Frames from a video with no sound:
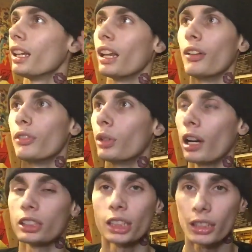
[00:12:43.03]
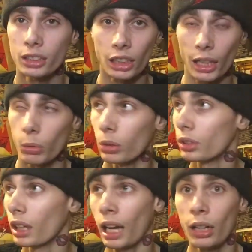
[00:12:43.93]
Then a few hours later, they're like, well,
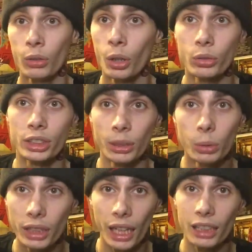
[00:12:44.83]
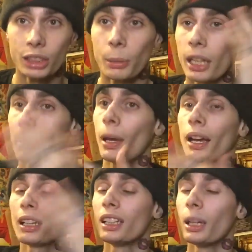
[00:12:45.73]
I don't know, did we actually make it
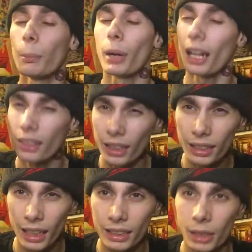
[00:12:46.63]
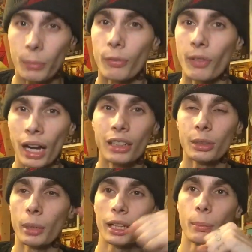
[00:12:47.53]
back? But I think they did
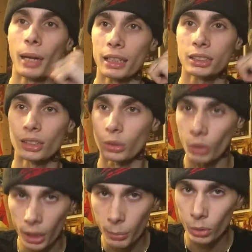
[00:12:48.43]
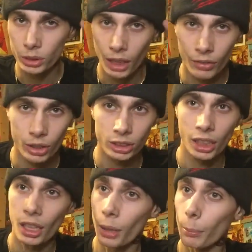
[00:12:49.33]
finally make it back to the right multiverse.
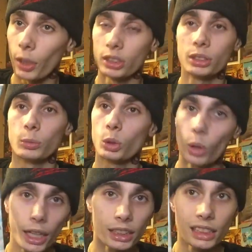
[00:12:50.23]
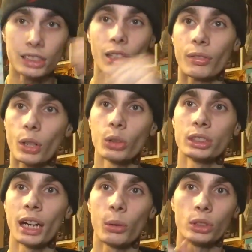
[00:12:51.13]
But some crazy stuff
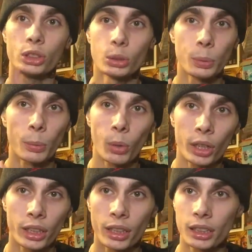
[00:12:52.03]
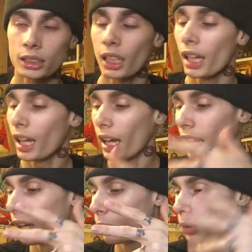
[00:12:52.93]
goes down with Superboy in this,
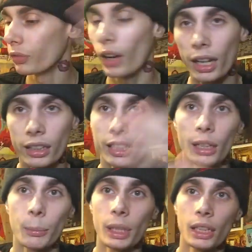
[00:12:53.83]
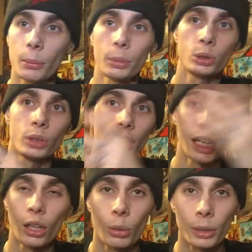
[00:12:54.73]
and we finally get a meetup between
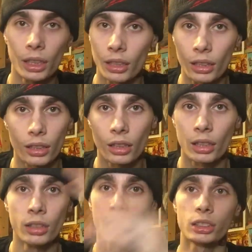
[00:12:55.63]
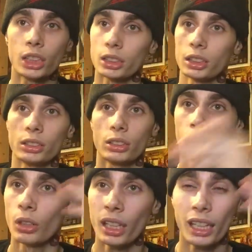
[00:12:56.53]
Naomi and Young Justice.
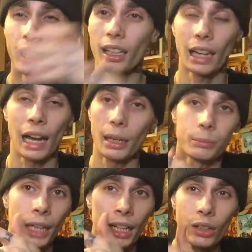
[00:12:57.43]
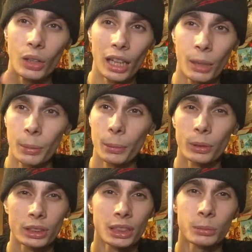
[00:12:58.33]
So, yeah, I know a lot of
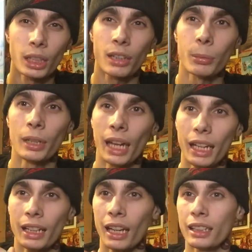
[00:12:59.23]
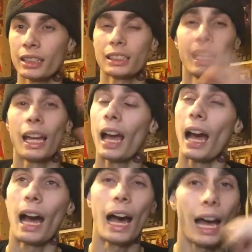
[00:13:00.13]
people, it seems like, have been hating on this.
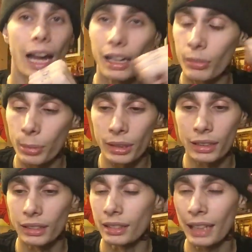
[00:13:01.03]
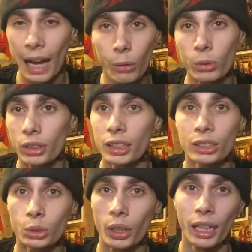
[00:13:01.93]
I have been not really
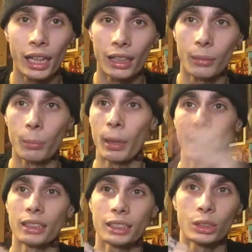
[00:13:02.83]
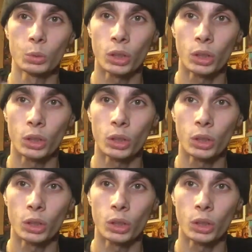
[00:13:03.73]
enjoying any Bendis's